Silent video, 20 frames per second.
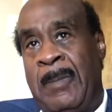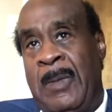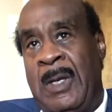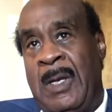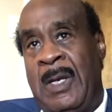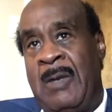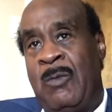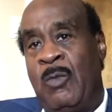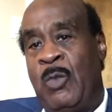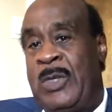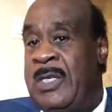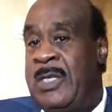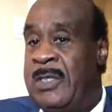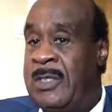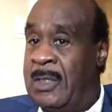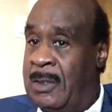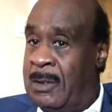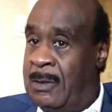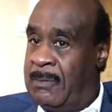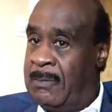And we need
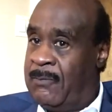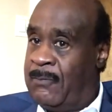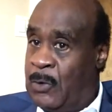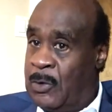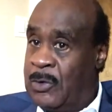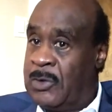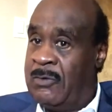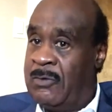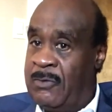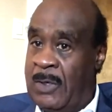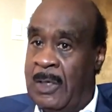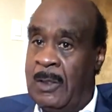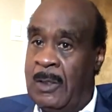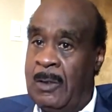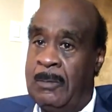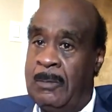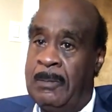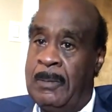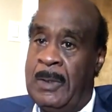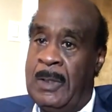to, first of
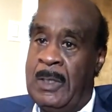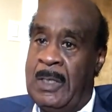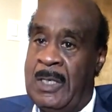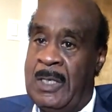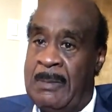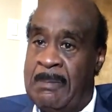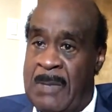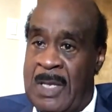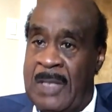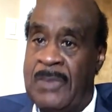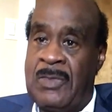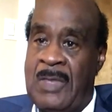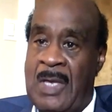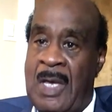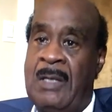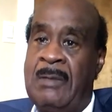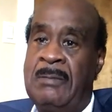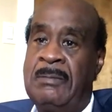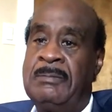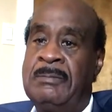all, admit
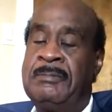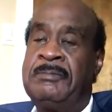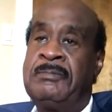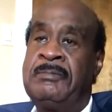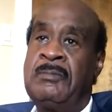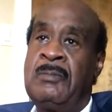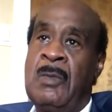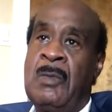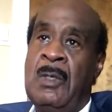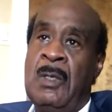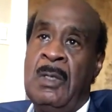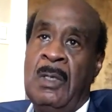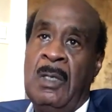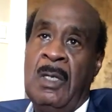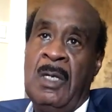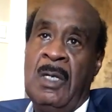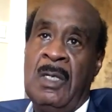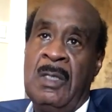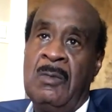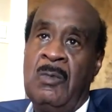
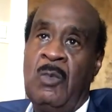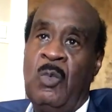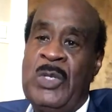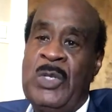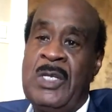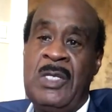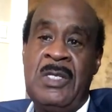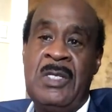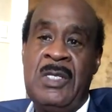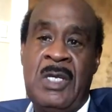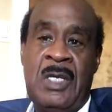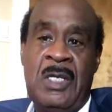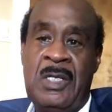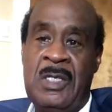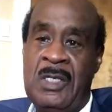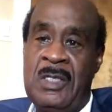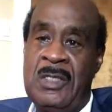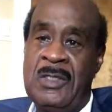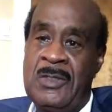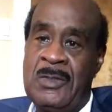that. We didn't get in
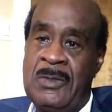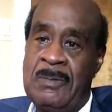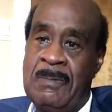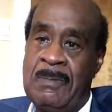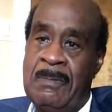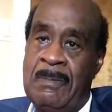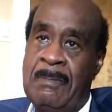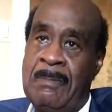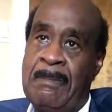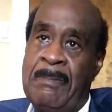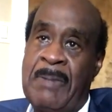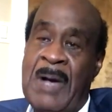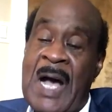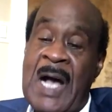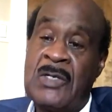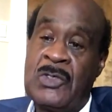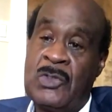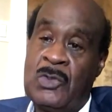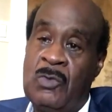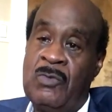this
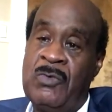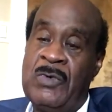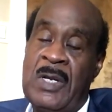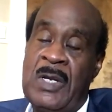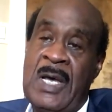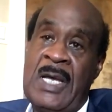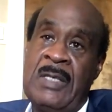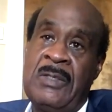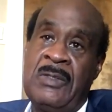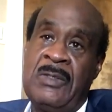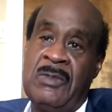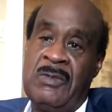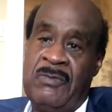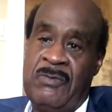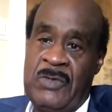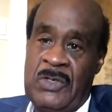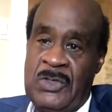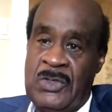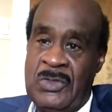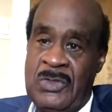box overnight, the
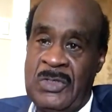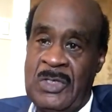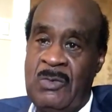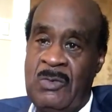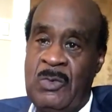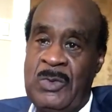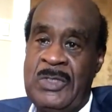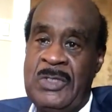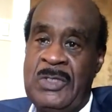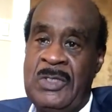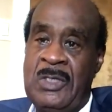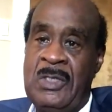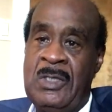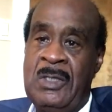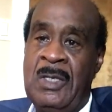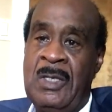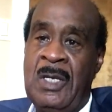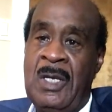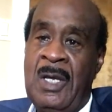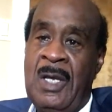divisions that we
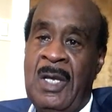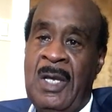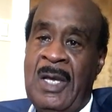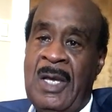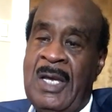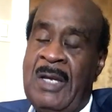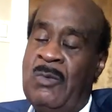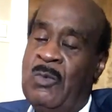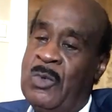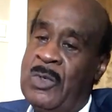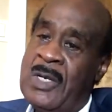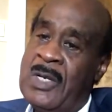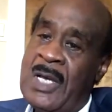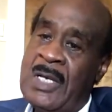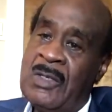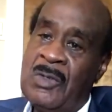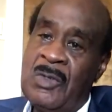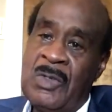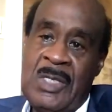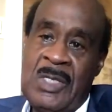see, and we're not
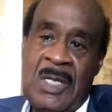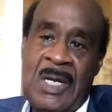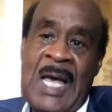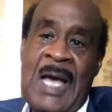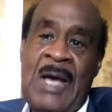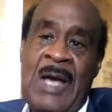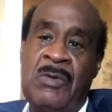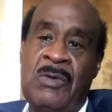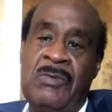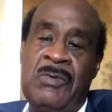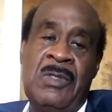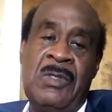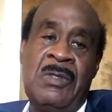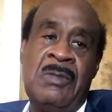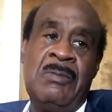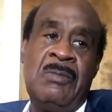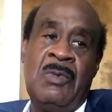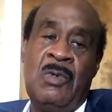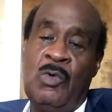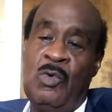going to get out of
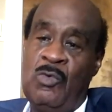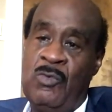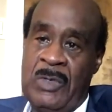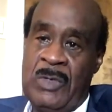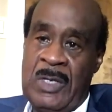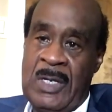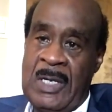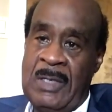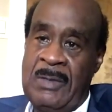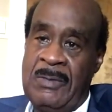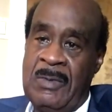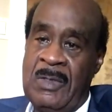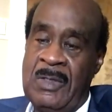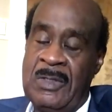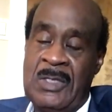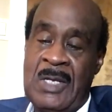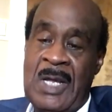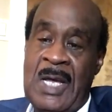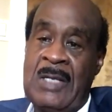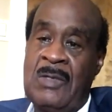them overnight.
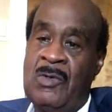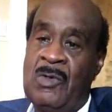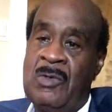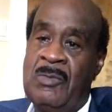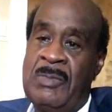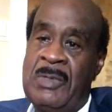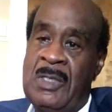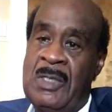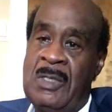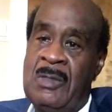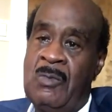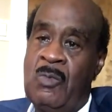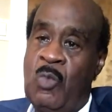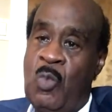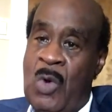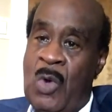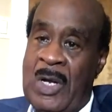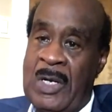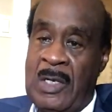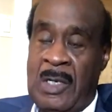There's not going to be
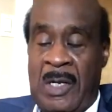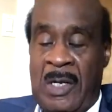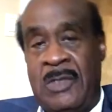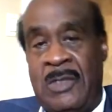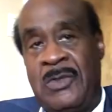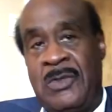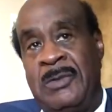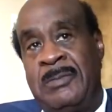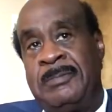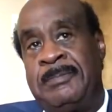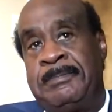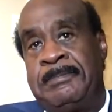one election,